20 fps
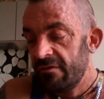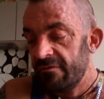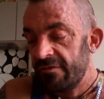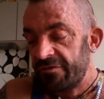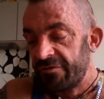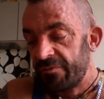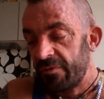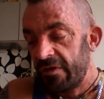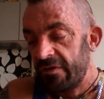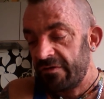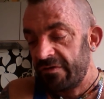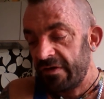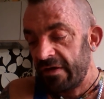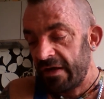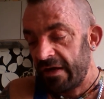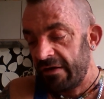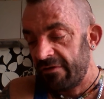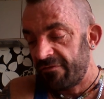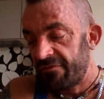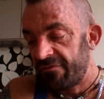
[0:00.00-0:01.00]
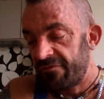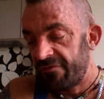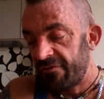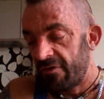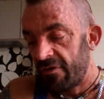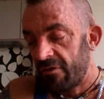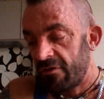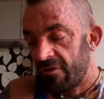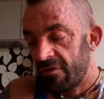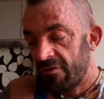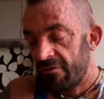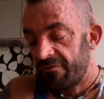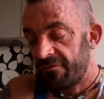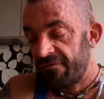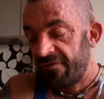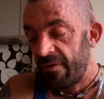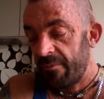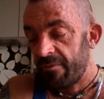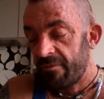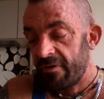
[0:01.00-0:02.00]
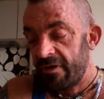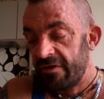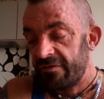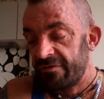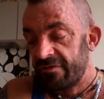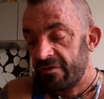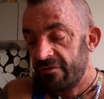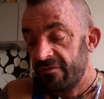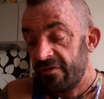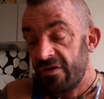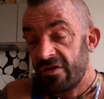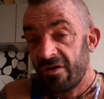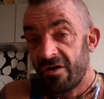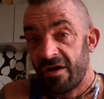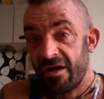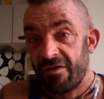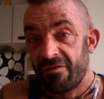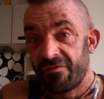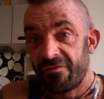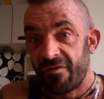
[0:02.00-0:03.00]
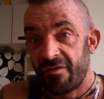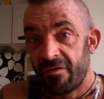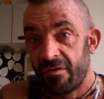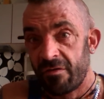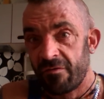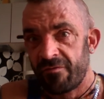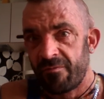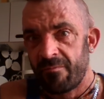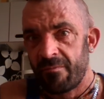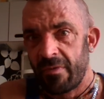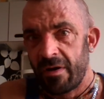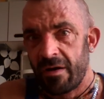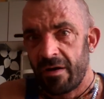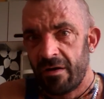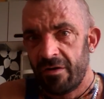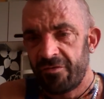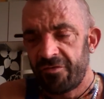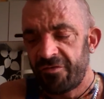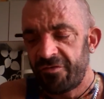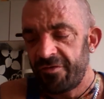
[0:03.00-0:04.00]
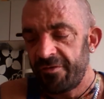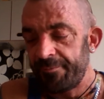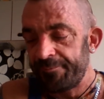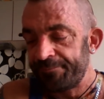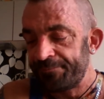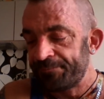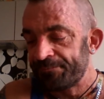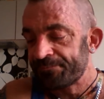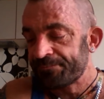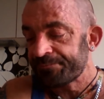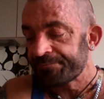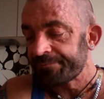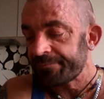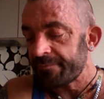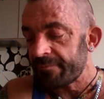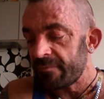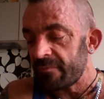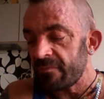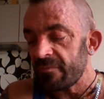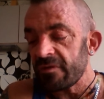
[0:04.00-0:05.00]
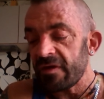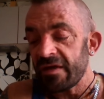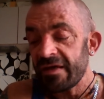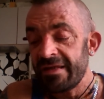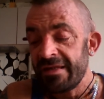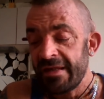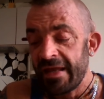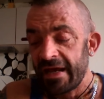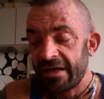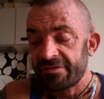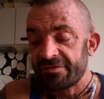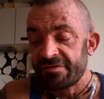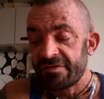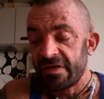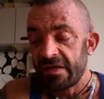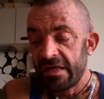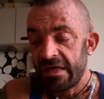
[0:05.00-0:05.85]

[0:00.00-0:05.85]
the 28th of February to the 9th of March, next